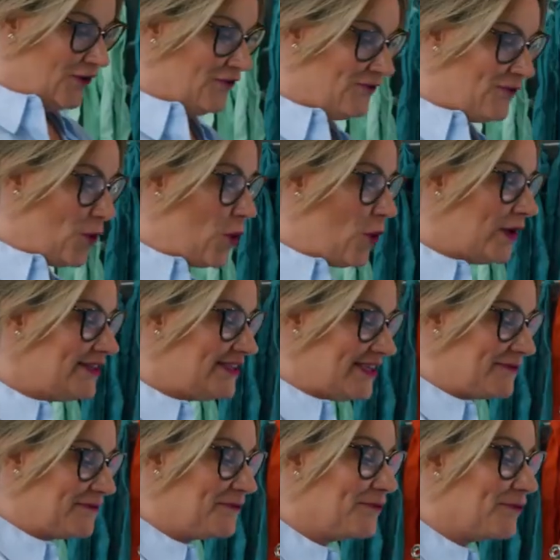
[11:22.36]
4
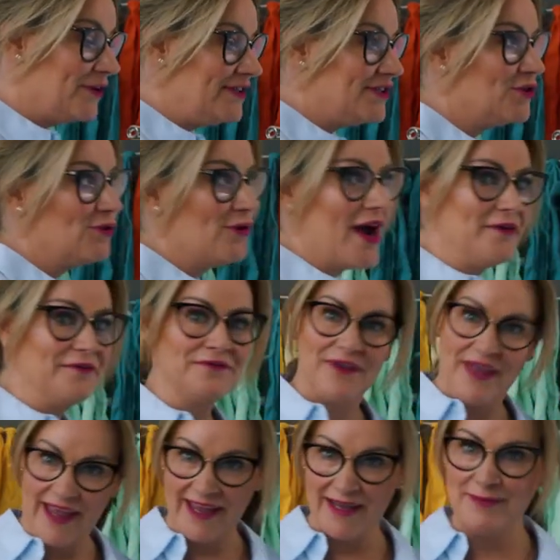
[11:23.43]
different
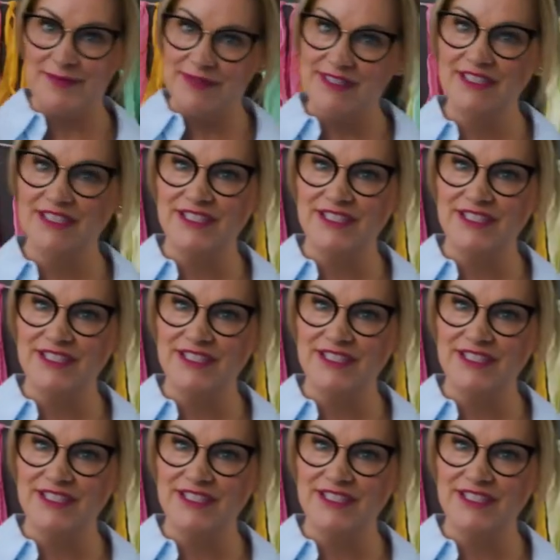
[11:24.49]
graphemes